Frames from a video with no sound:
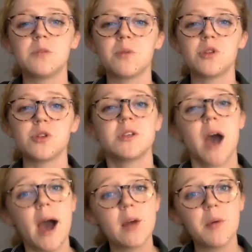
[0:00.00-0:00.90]
produce
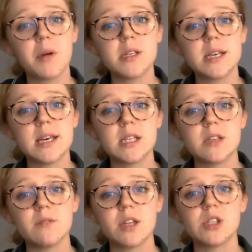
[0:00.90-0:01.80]
high-quality
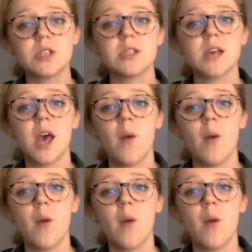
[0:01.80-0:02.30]
interventions